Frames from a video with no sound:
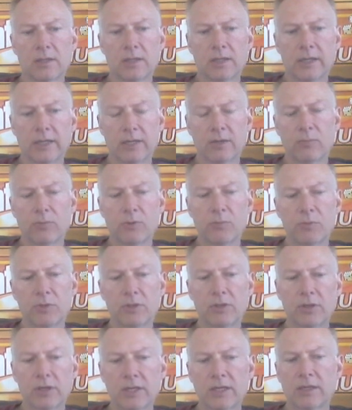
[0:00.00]
And we would
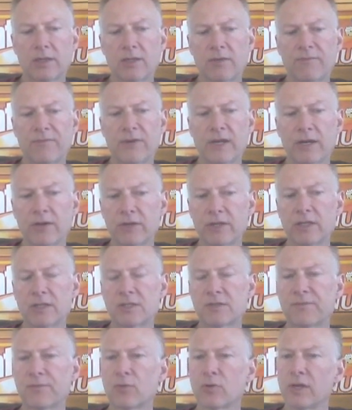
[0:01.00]
look at the
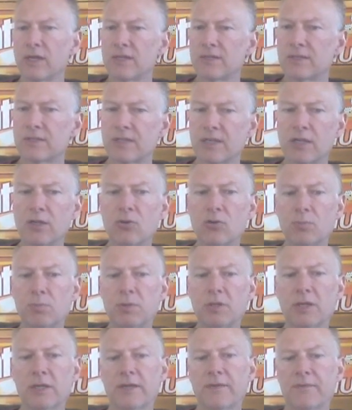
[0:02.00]
variance for a single
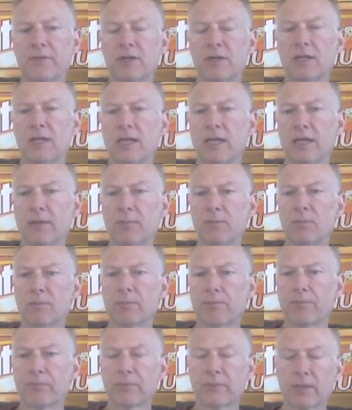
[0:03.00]
play of the game.
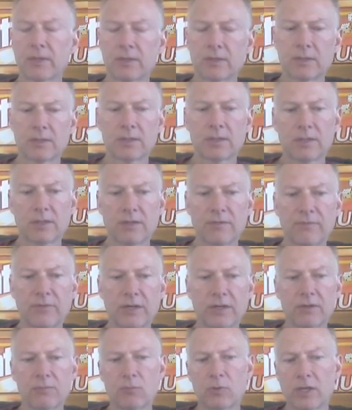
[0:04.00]

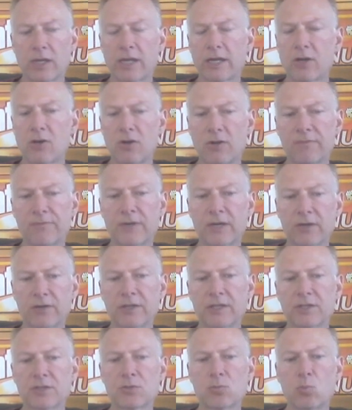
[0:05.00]
What I call
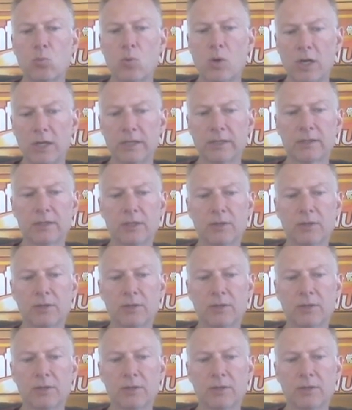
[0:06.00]
variance 1.